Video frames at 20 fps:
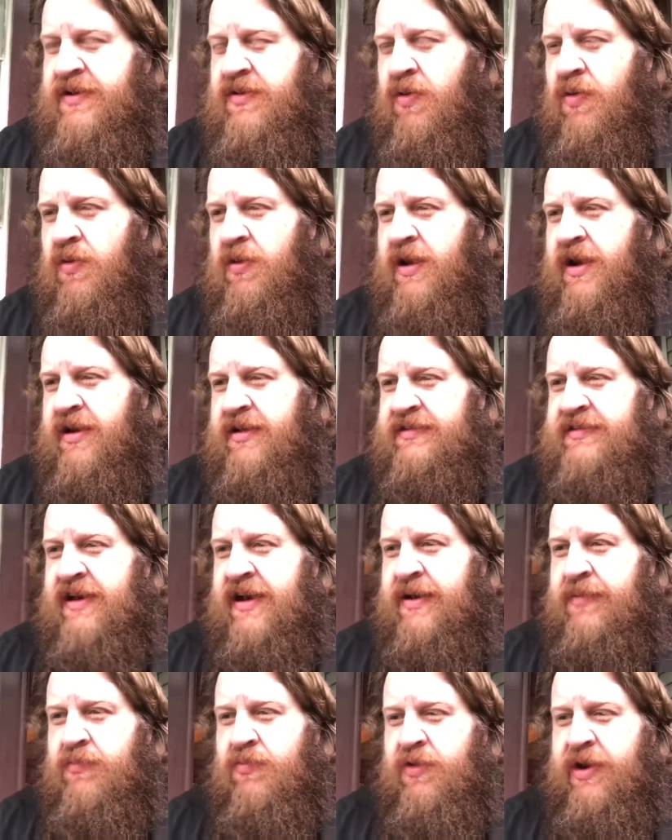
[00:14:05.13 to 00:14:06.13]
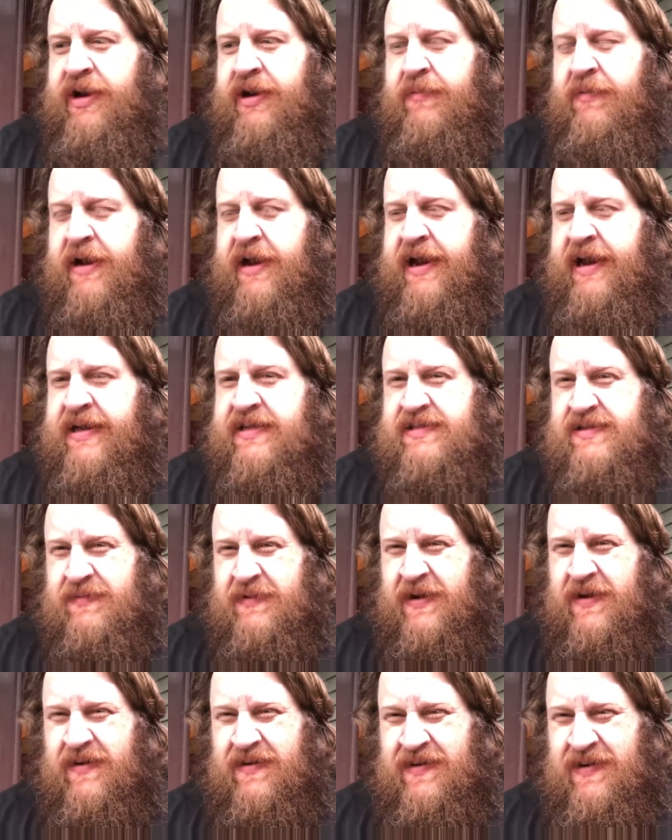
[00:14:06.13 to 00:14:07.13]
a whole lot of time wringing my hands
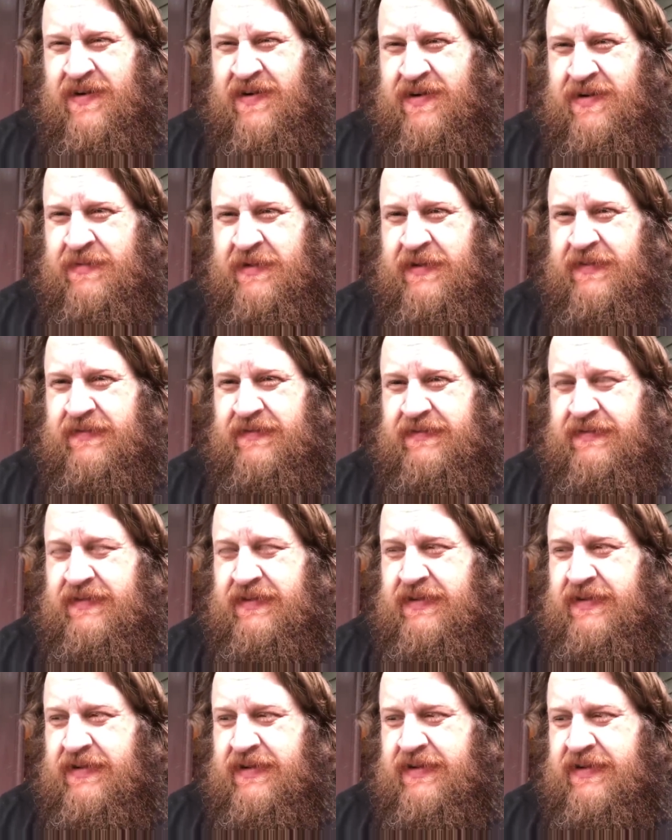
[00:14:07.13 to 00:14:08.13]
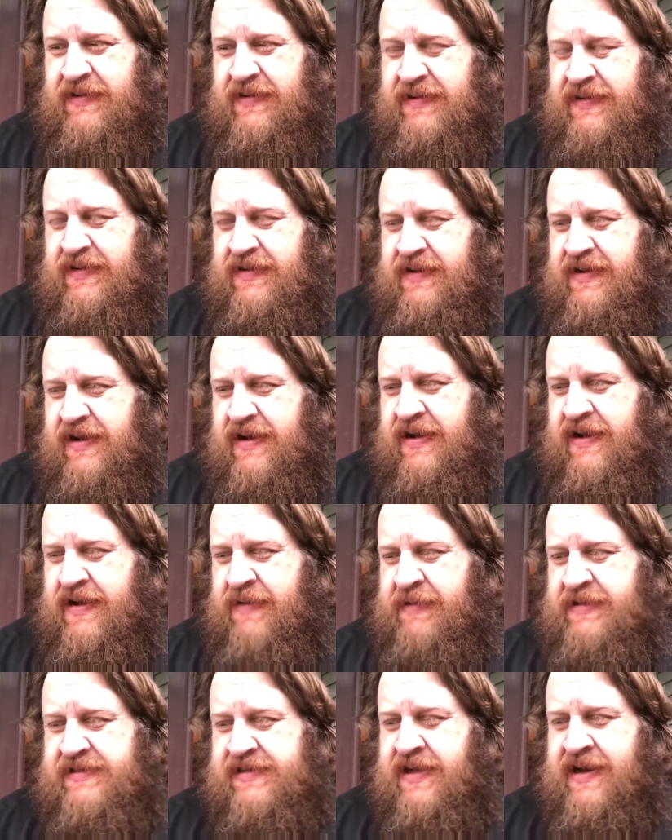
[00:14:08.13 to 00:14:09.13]
about, you know what I mean?
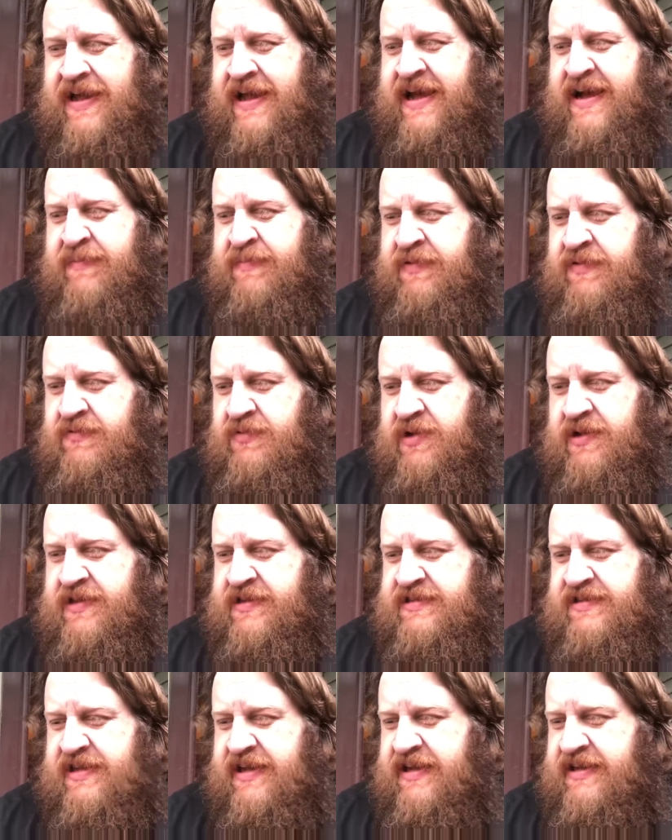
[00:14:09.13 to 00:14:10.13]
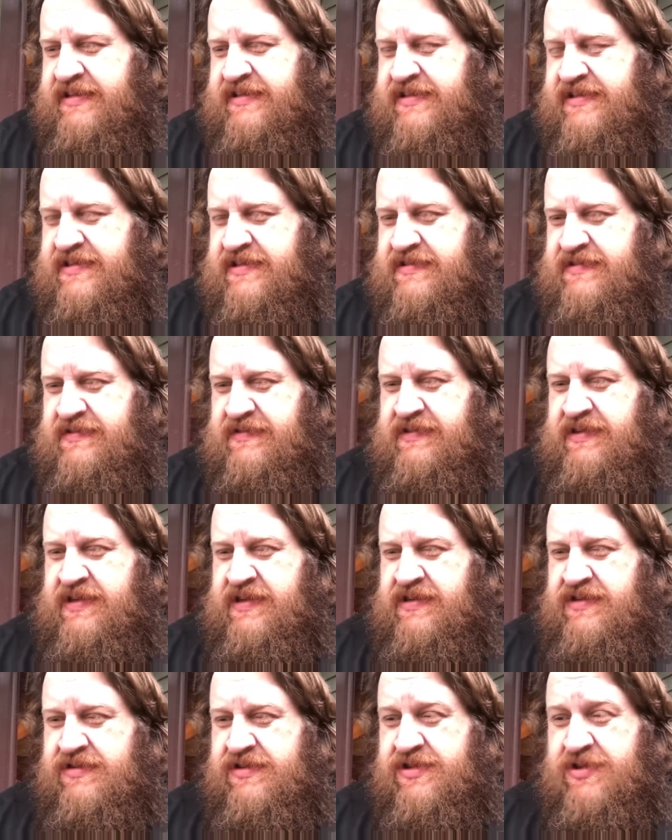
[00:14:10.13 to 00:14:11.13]
It's going to happen one of these days,
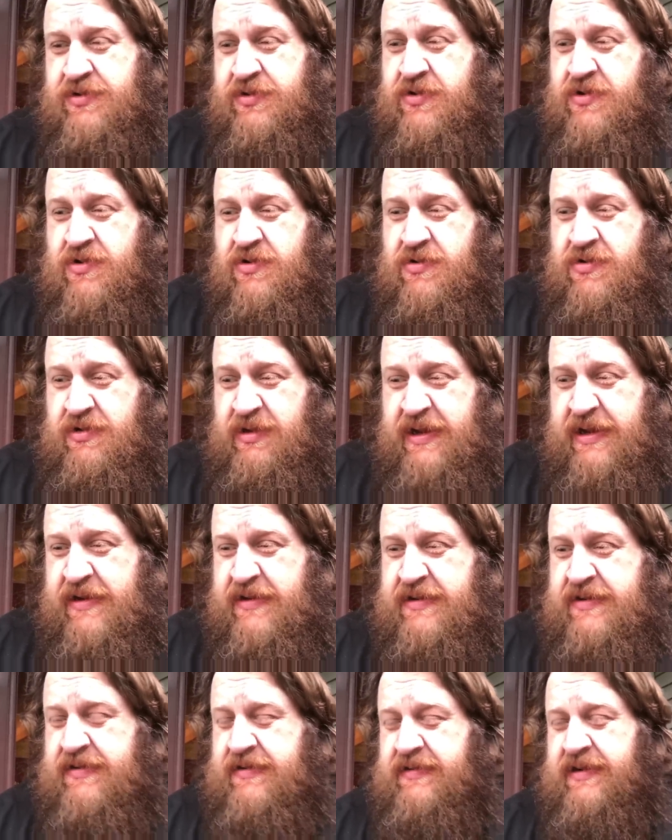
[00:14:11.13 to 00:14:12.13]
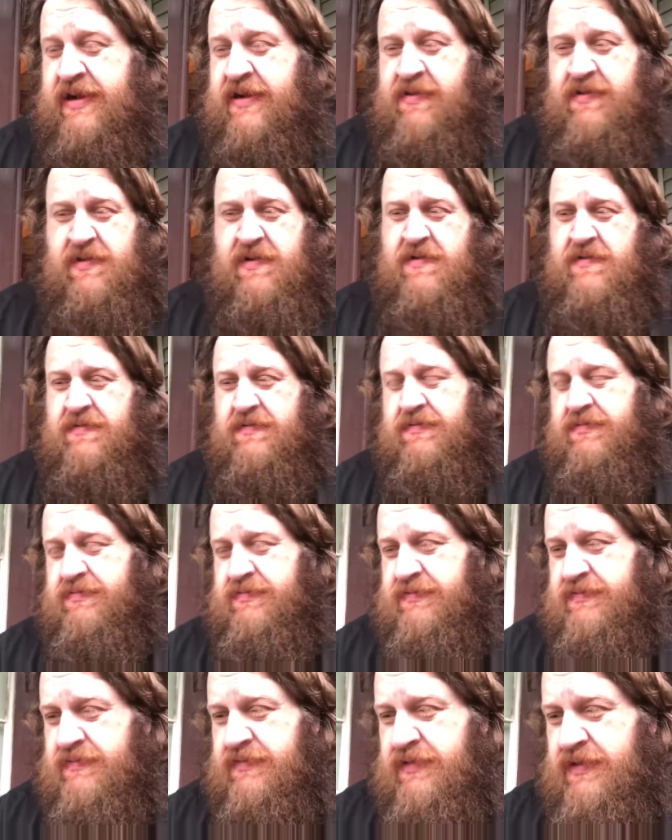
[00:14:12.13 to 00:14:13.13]
sooner or later, I don't know.
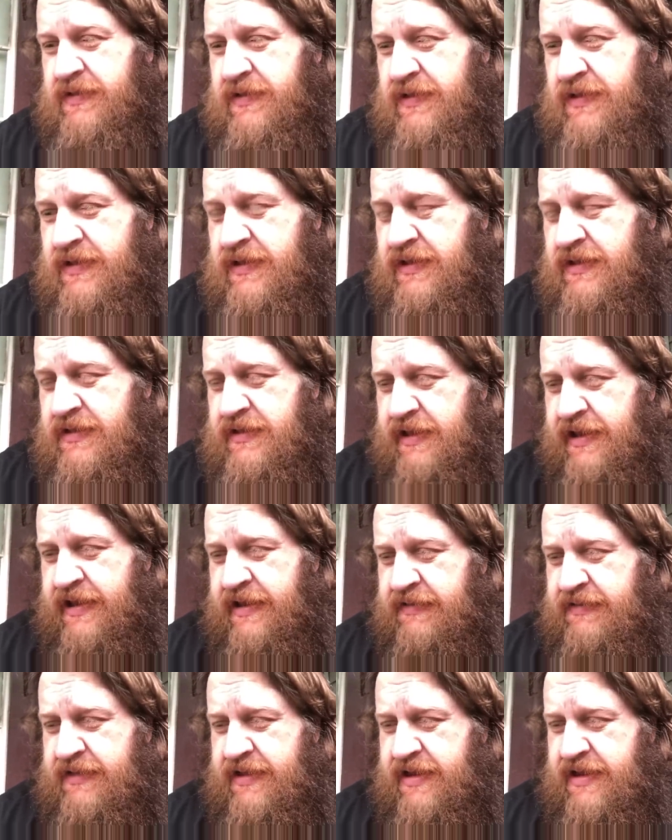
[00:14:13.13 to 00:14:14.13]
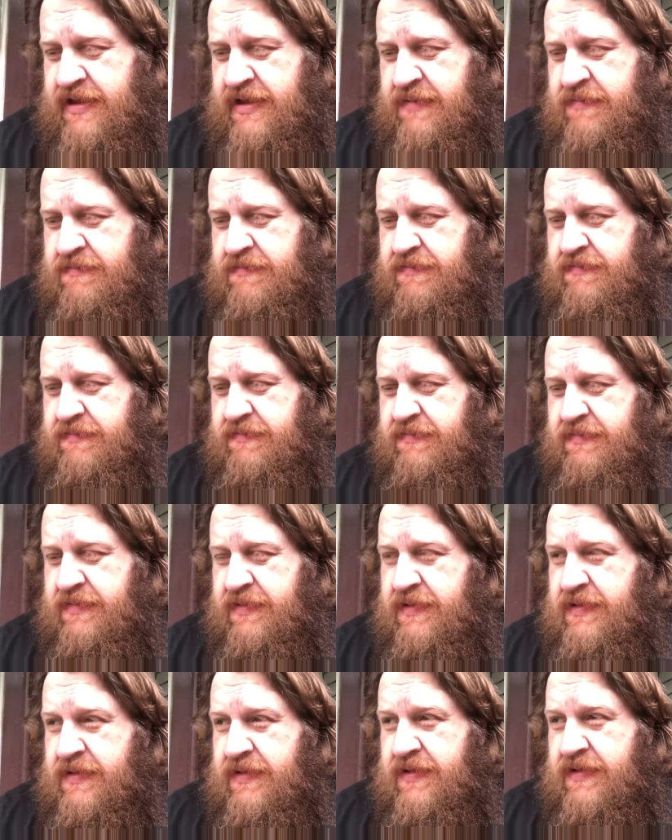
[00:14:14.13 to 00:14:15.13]
And
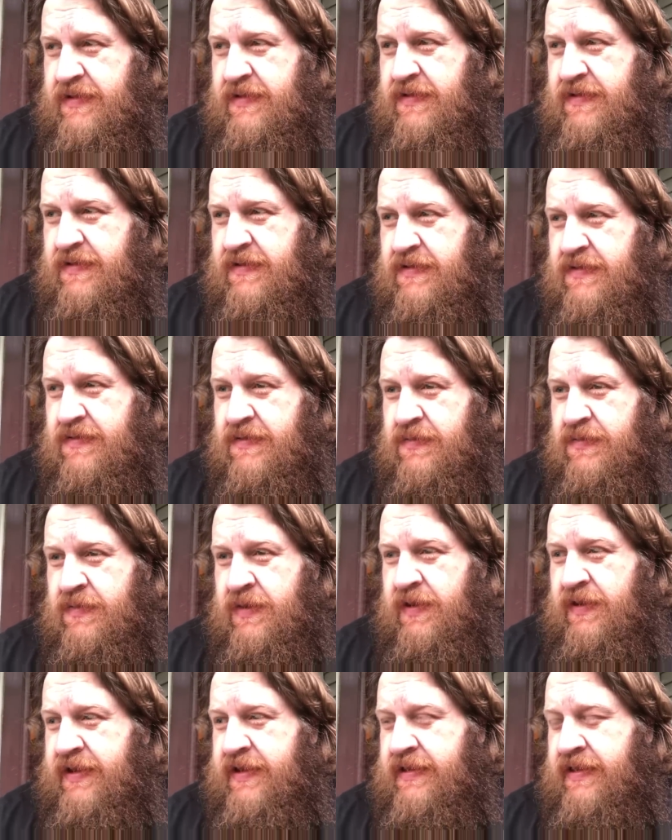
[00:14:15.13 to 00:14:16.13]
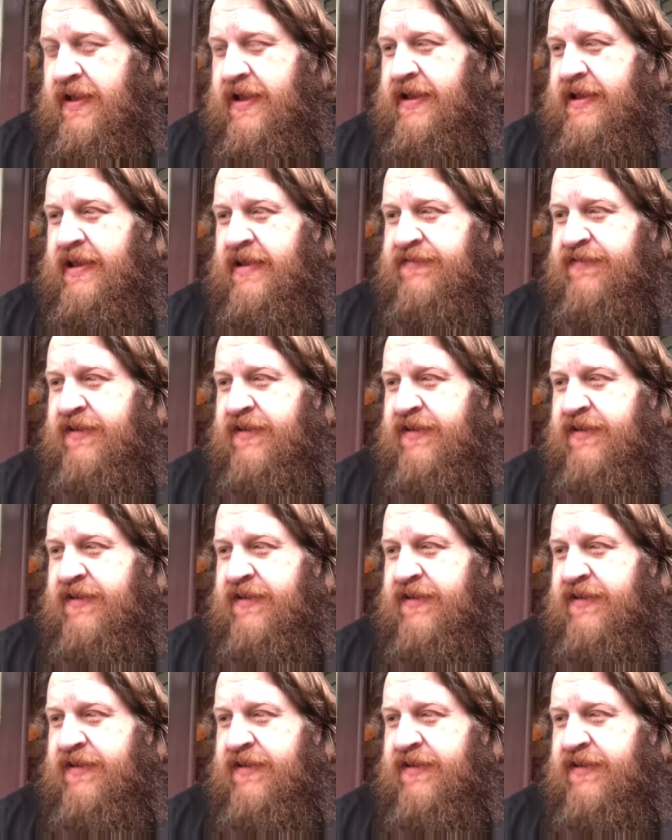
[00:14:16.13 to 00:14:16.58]
really, like,